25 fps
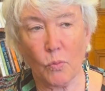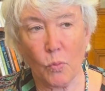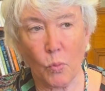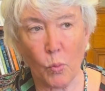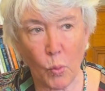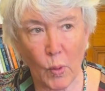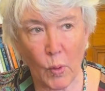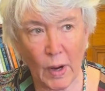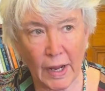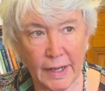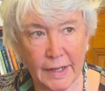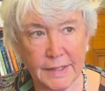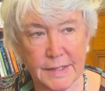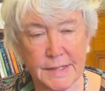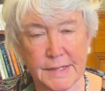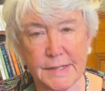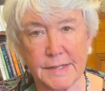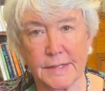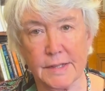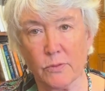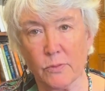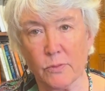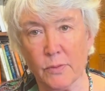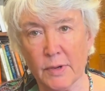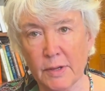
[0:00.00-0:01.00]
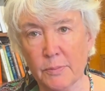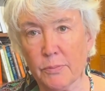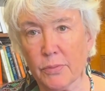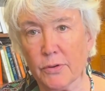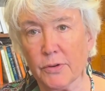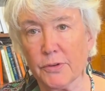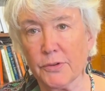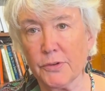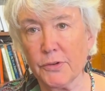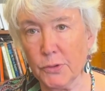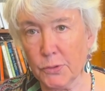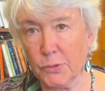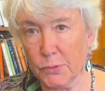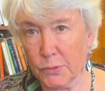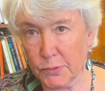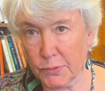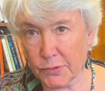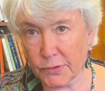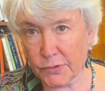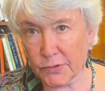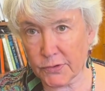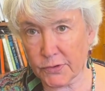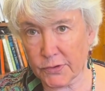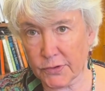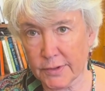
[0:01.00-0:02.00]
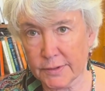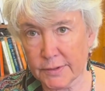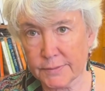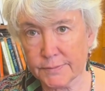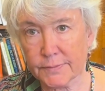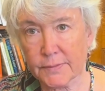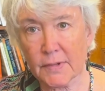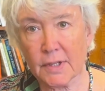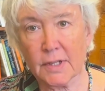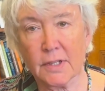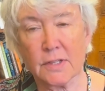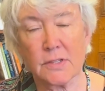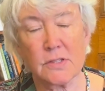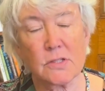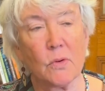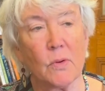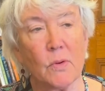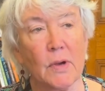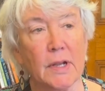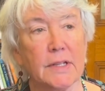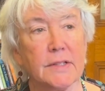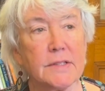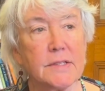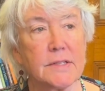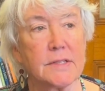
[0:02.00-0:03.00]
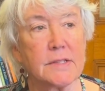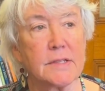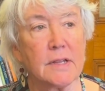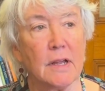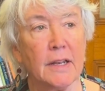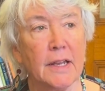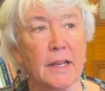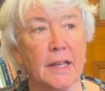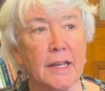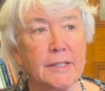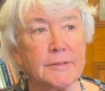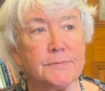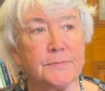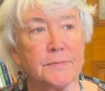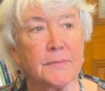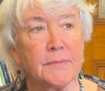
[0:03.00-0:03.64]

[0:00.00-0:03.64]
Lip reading: waste that we produce is quite stunning.